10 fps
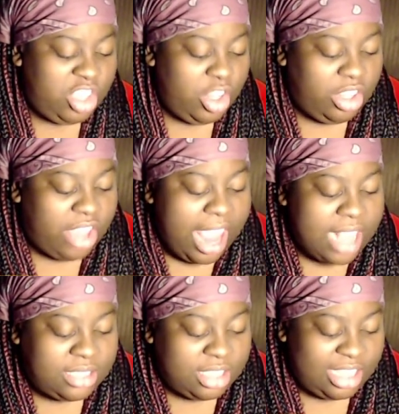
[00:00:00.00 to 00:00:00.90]
gazed
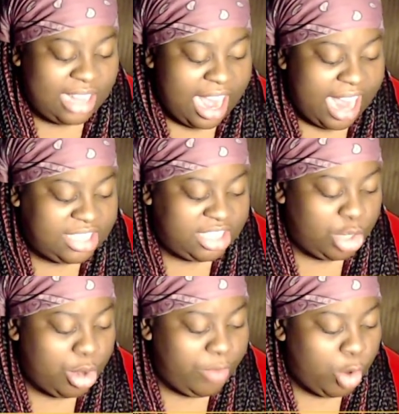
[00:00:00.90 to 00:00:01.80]
into the hot center of
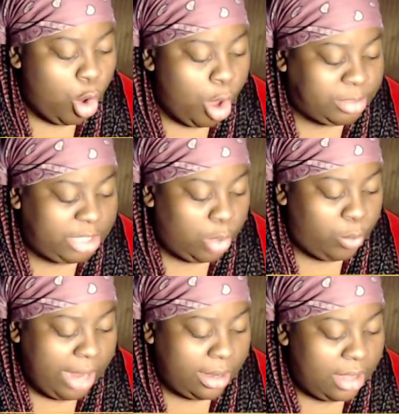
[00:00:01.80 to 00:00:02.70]
an orb generator,